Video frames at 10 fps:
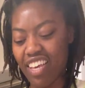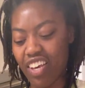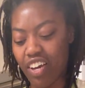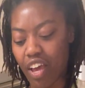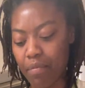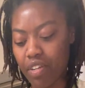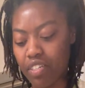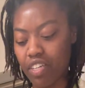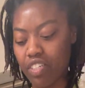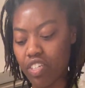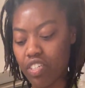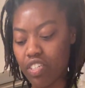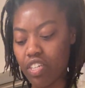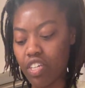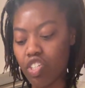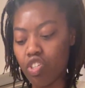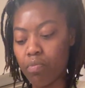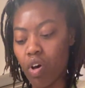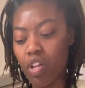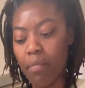Okay, I'm gonna take just a
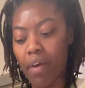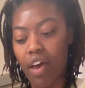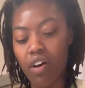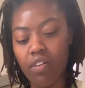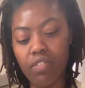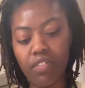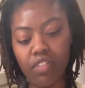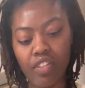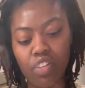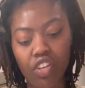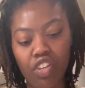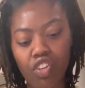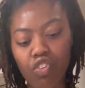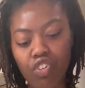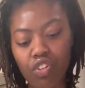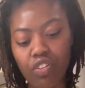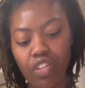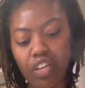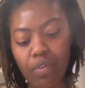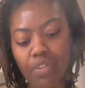small amount. Usually you
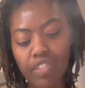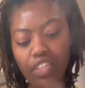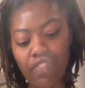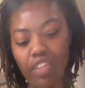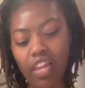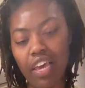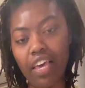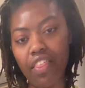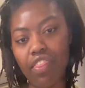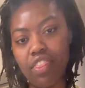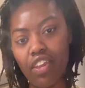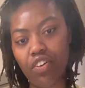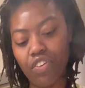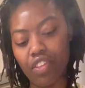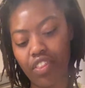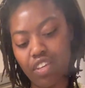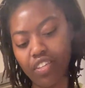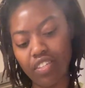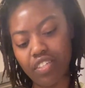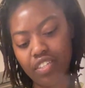take it when it's even like thinner than
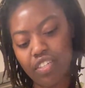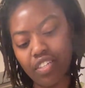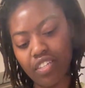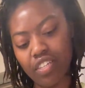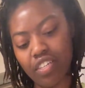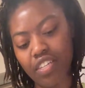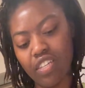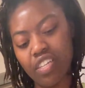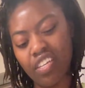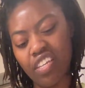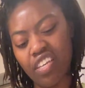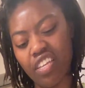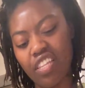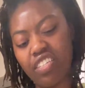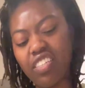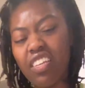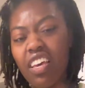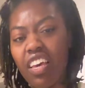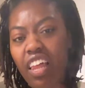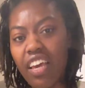this. This is
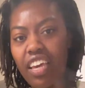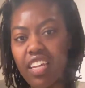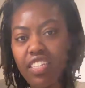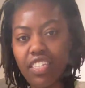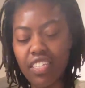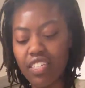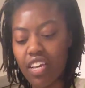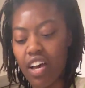it, like, and it's,